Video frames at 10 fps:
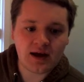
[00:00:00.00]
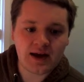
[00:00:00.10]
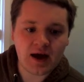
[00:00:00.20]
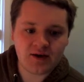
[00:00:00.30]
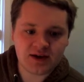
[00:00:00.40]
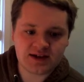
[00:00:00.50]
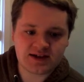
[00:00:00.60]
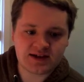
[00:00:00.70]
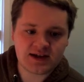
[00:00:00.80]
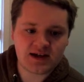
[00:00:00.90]
Now you can
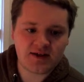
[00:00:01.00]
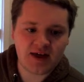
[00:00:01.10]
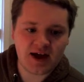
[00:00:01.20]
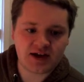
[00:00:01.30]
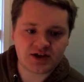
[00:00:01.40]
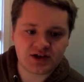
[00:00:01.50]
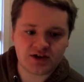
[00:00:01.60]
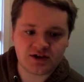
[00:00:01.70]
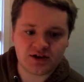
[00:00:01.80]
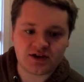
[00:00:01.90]
see that Shelter Your